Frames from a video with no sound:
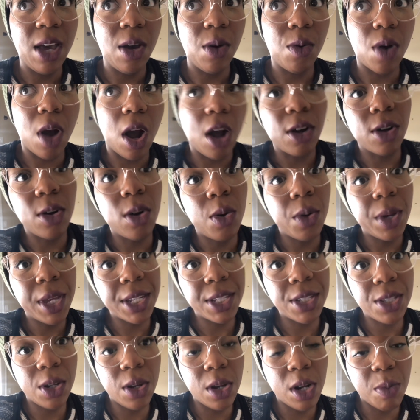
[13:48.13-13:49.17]
our goal is
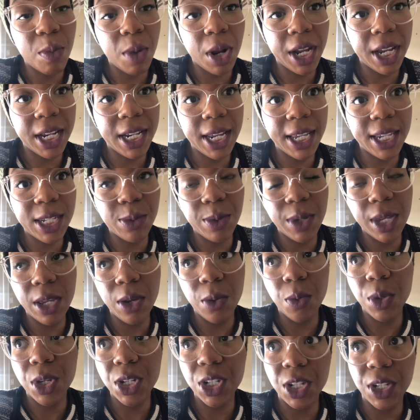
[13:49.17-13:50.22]
to go to market next week.
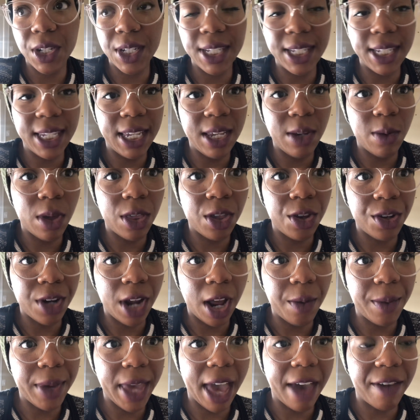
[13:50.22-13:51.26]
We shall see whether or
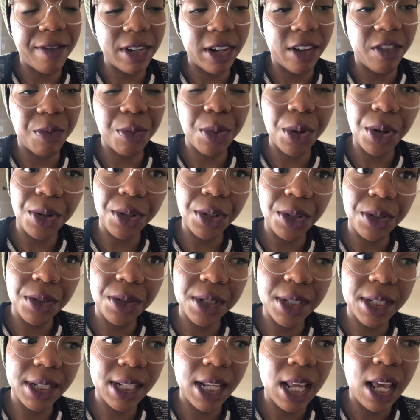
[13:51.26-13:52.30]
not we have enough produce.
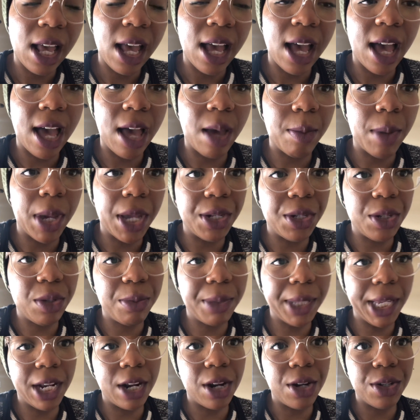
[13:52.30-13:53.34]
I do
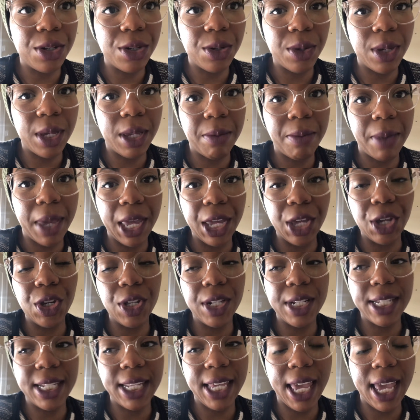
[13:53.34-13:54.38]
plan on doing baked
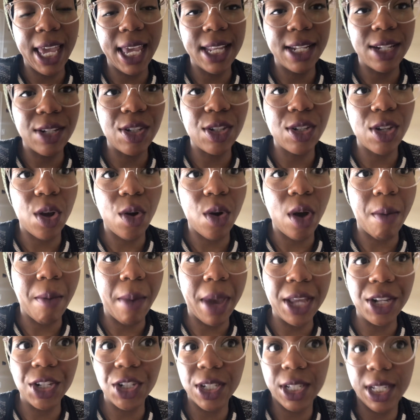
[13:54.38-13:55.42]
goods again, so I
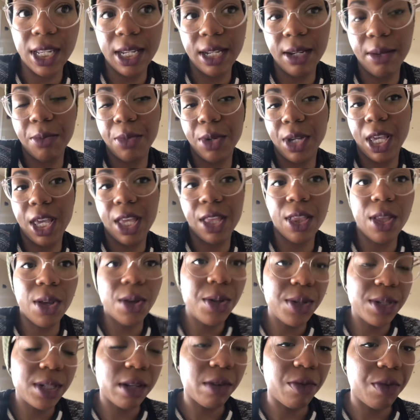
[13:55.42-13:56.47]
might just end up bringing
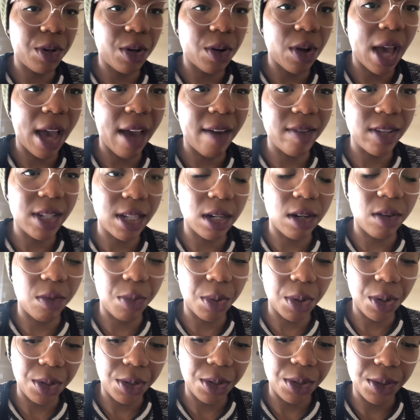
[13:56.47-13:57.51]
those if we don't have a ton of
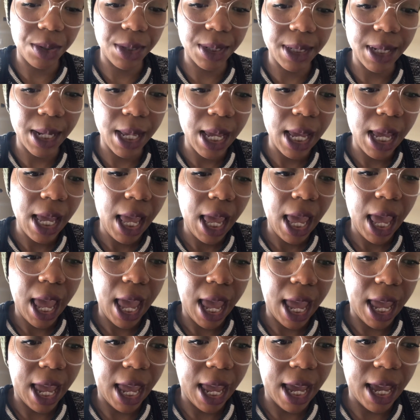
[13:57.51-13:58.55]
produce,
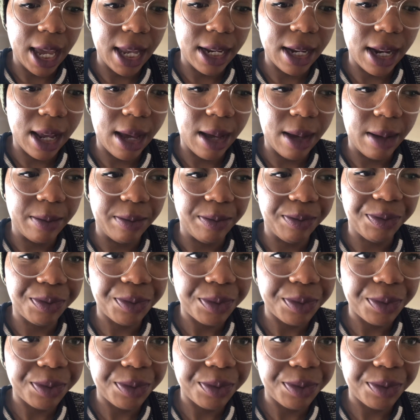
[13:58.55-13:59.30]
and